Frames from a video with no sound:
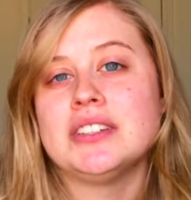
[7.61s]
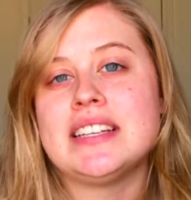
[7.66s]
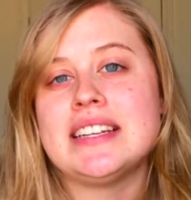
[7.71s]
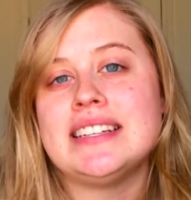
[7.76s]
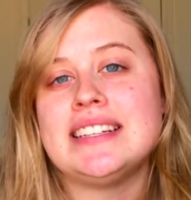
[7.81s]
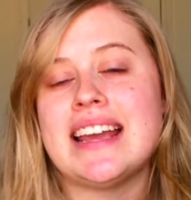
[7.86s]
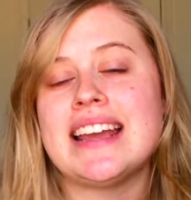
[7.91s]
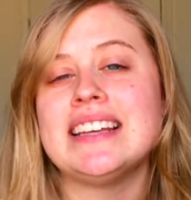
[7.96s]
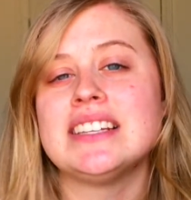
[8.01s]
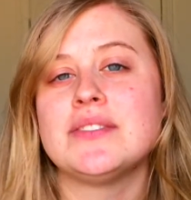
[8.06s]

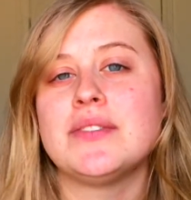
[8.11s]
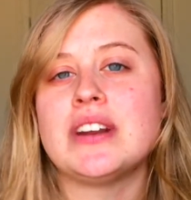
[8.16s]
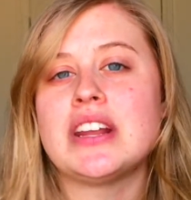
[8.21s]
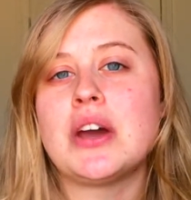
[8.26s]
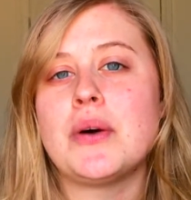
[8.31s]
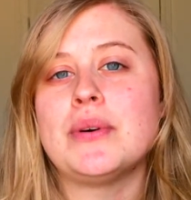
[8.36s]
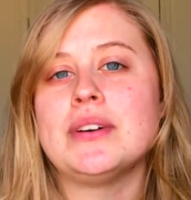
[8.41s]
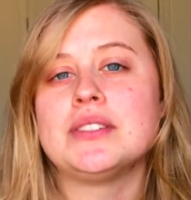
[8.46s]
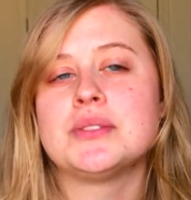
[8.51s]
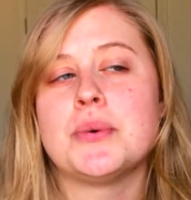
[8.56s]
Today's
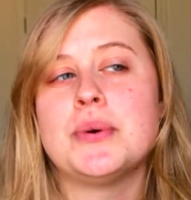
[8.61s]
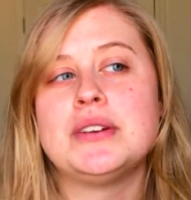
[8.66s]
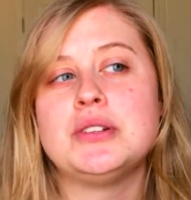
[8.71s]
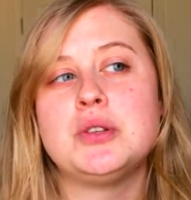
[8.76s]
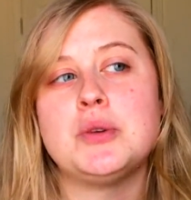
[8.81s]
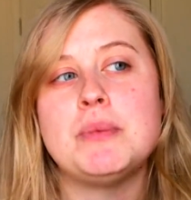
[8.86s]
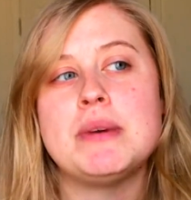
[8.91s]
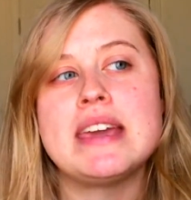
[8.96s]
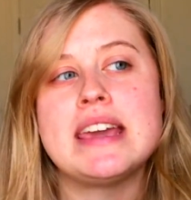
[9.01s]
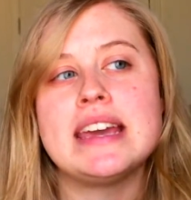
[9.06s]
video is going
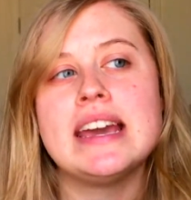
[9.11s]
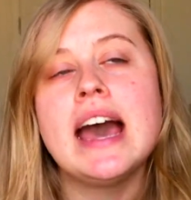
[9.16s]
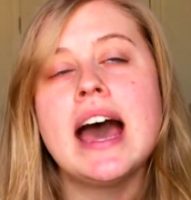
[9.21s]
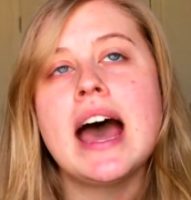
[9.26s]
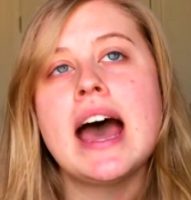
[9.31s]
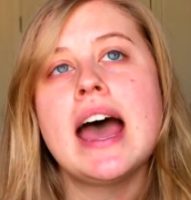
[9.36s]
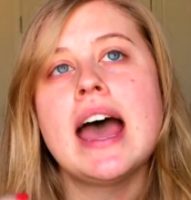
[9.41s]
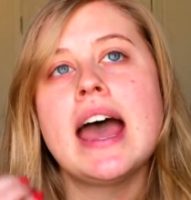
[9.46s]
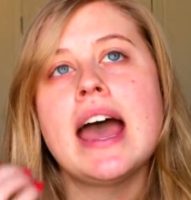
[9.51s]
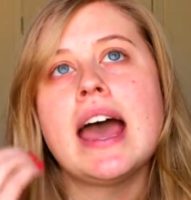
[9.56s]
to be
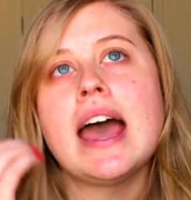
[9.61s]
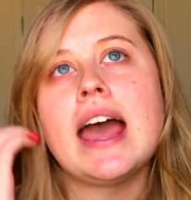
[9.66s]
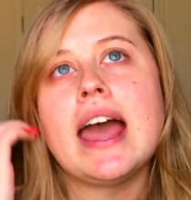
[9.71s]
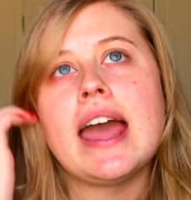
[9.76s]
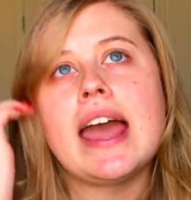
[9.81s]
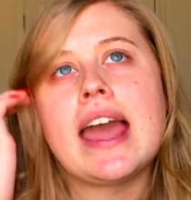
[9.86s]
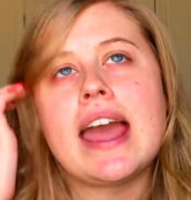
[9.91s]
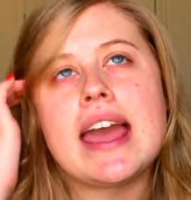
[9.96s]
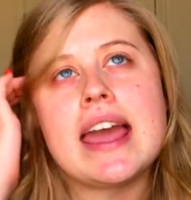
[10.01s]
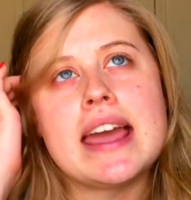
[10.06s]

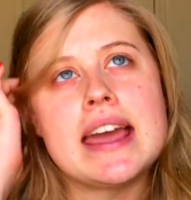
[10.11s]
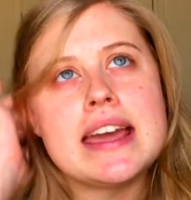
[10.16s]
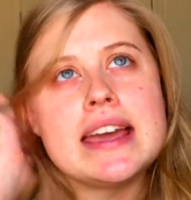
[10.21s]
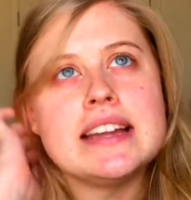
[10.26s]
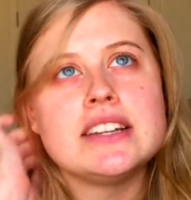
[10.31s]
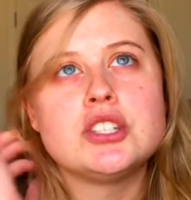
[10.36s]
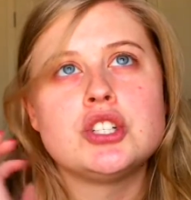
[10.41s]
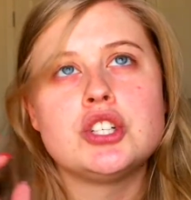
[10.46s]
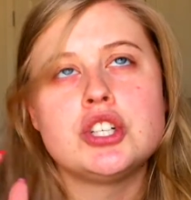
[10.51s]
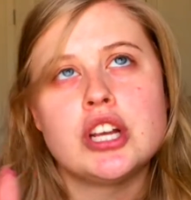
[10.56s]

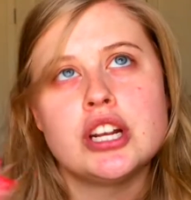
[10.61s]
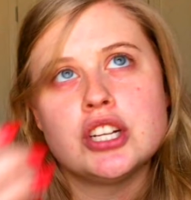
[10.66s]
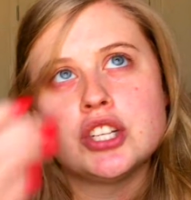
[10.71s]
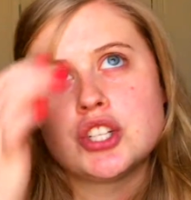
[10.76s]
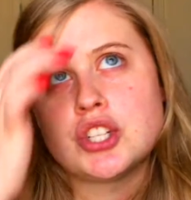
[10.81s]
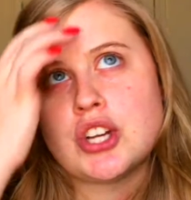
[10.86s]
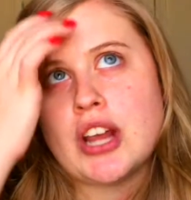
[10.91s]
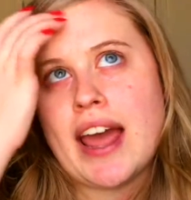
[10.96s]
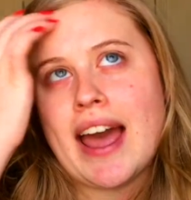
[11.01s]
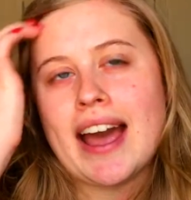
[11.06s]
a chit
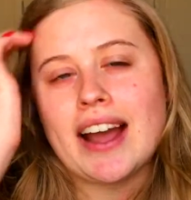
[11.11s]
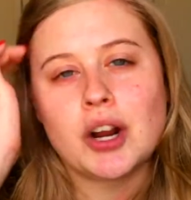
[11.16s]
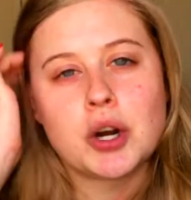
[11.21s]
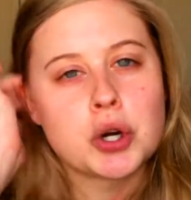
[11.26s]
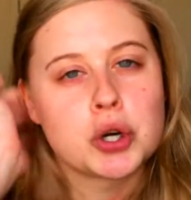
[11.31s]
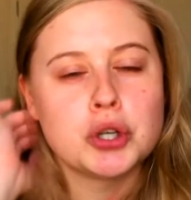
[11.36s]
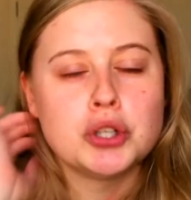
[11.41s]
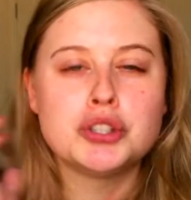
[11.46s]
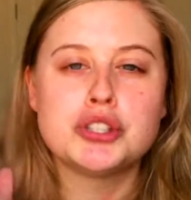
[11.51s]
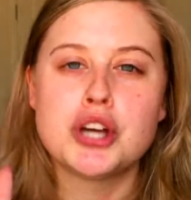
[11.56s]
chat
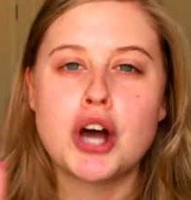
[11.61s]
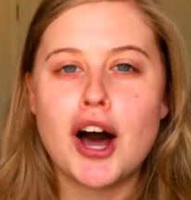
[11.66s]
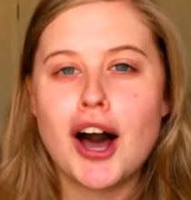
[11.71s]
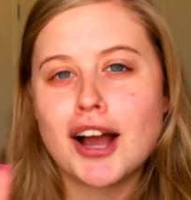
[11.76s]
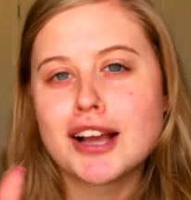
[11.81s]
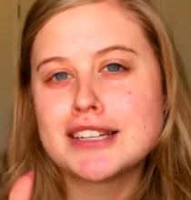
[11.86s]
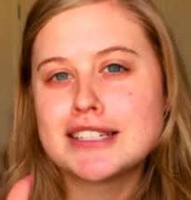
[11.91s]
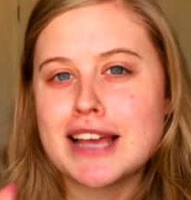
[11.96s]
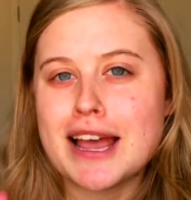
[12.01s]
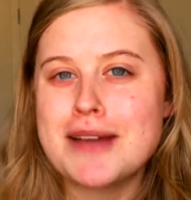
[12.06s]
girl
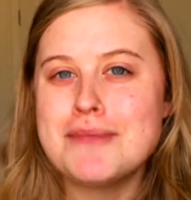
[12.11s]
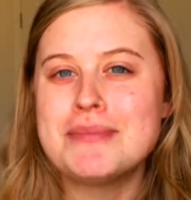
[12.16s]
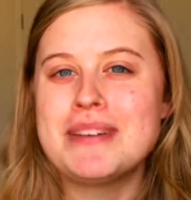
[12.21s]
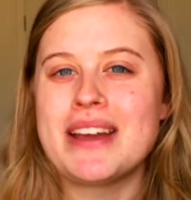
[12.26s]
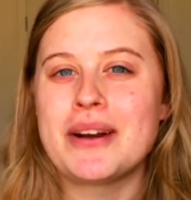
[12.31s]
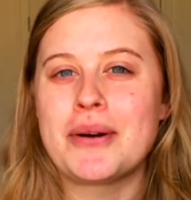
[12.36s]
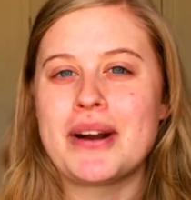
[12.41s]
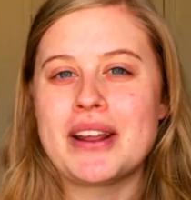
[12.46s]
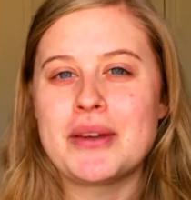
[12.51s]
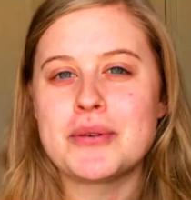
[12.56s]
talk type
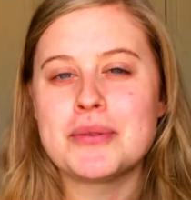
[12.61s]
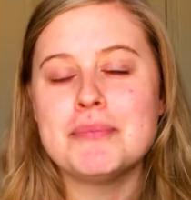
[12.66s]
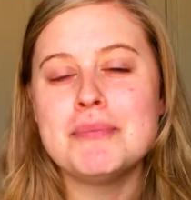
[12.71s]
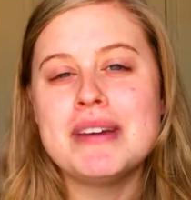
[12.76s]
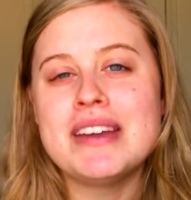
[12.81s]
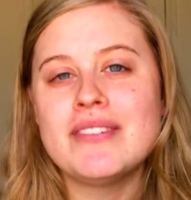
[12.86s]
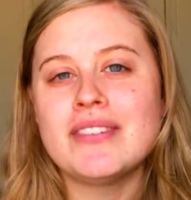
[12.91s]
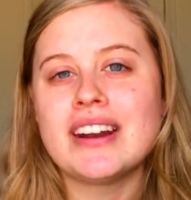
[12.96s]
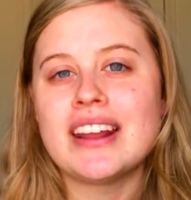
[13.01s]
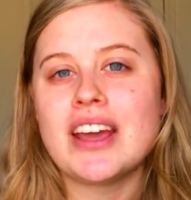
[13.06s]
get ready with
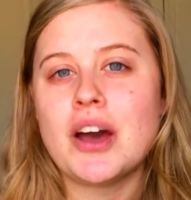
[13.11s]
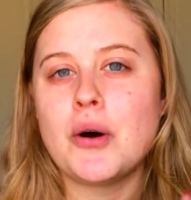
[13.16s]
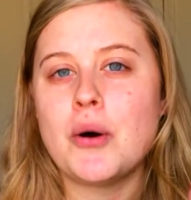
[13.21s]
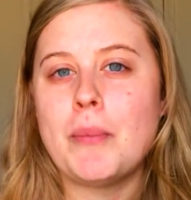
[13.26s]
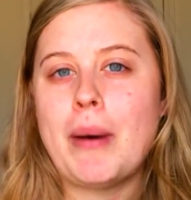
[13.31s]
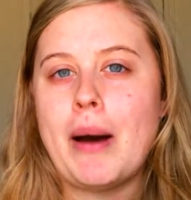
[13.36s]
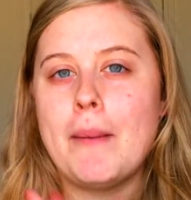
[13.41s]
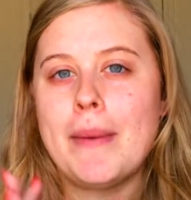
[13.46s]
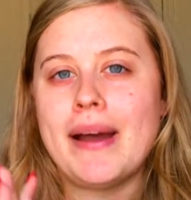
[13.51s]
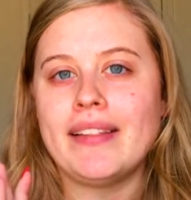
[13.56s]
me video
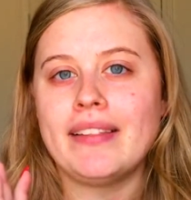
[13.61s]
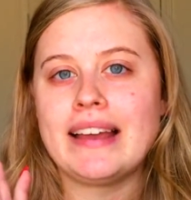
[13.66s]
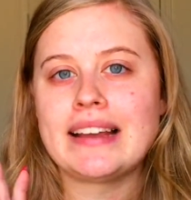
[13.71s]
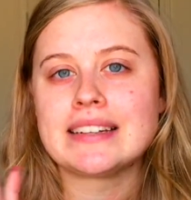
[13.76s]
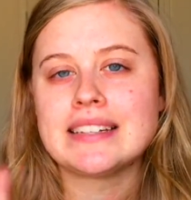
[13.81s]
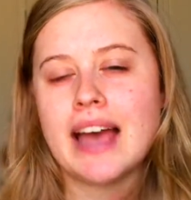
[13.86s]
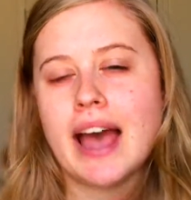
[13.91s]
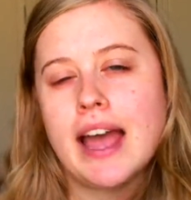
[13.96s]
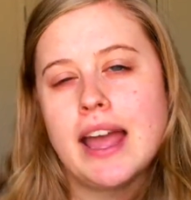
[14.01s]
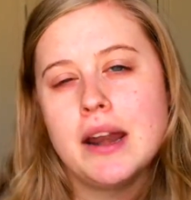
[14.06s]
about my
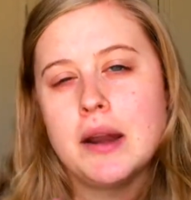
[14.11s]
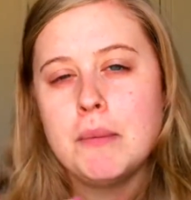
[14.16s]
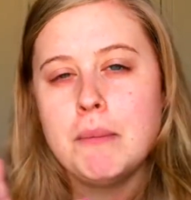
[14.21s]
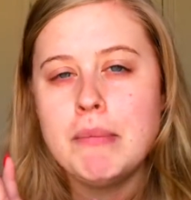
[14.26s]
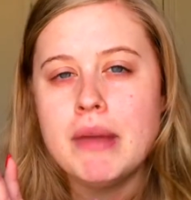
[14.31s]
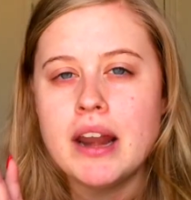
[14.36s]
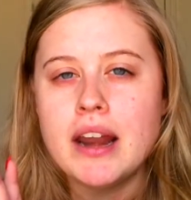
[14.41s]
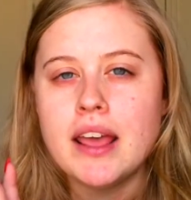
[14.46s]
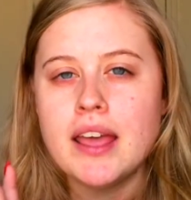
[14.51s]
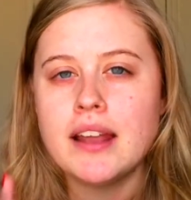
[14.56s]
like
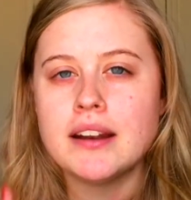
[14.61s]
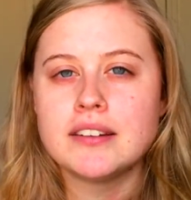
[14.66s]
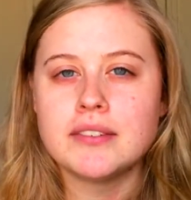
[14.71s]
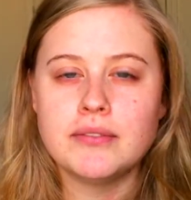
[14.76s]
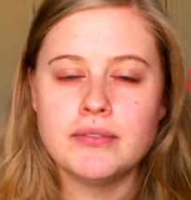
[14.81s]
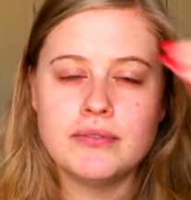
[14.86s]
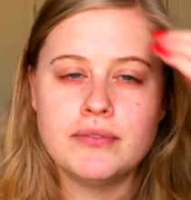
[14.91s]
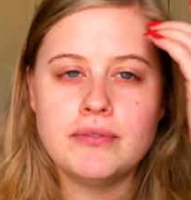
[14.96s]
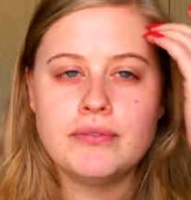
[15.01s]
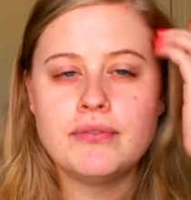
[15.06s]
10-minute
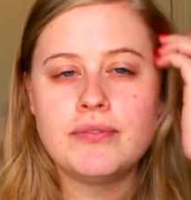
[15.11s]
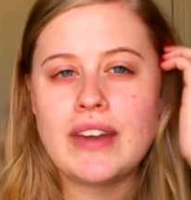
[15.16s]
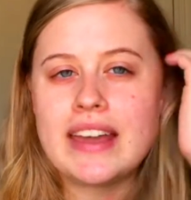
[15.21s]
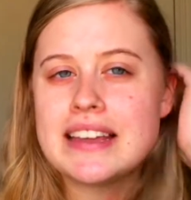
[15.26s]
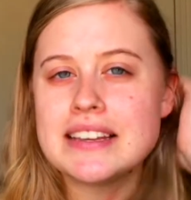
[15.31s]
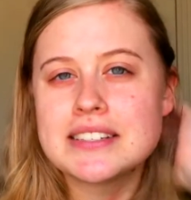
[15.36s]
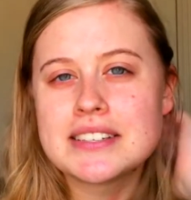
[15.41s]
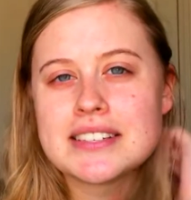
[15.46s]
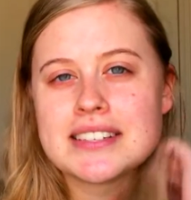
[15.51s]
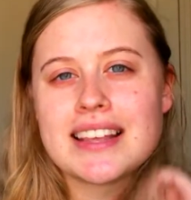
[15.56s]

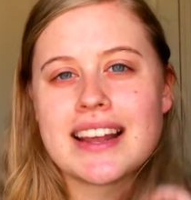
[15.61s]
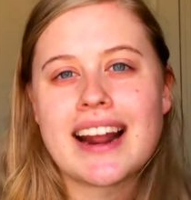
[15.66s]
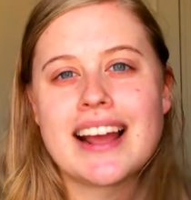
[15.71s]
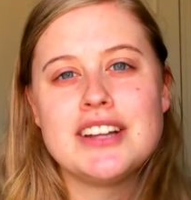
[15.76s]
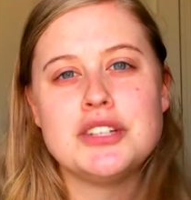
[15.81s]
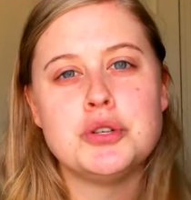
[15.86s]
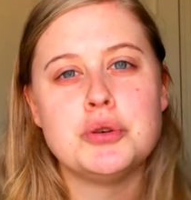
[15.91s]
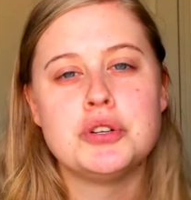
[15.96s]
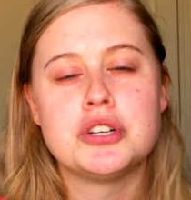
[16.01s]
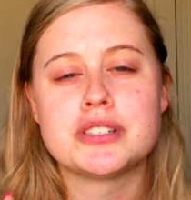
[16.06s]
face that
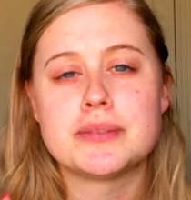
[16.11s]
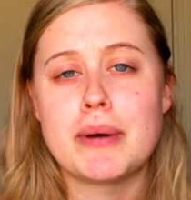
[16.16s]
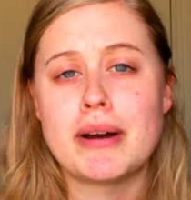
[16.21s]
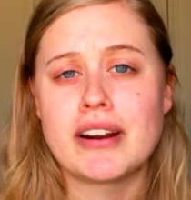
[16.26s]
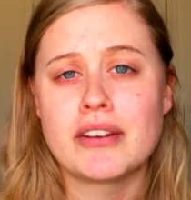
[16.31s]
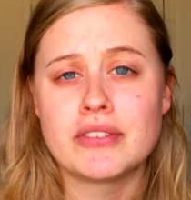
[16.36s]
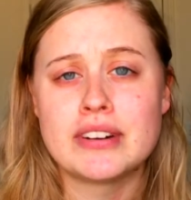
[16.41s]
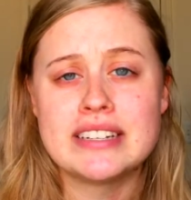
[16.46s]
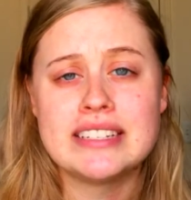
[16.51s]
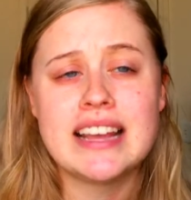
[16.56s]
I do just
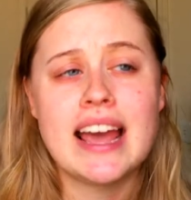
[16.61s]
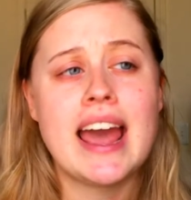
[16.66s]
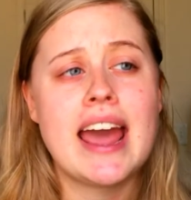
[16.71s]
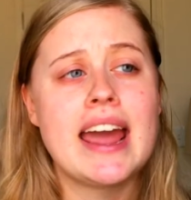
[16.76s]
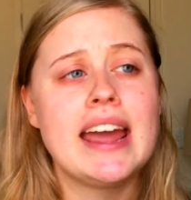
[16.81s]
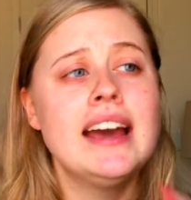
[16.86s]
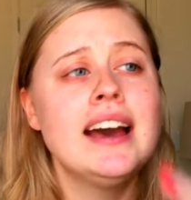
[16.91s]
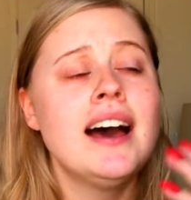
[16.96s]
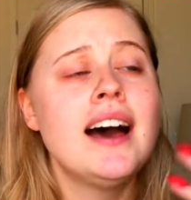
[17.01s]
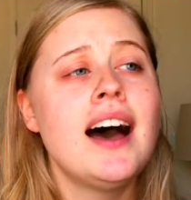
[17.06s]
about every
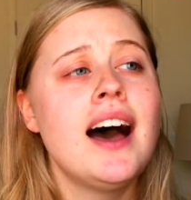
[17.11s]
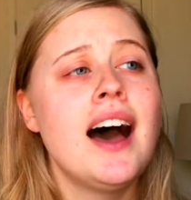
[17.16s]
day.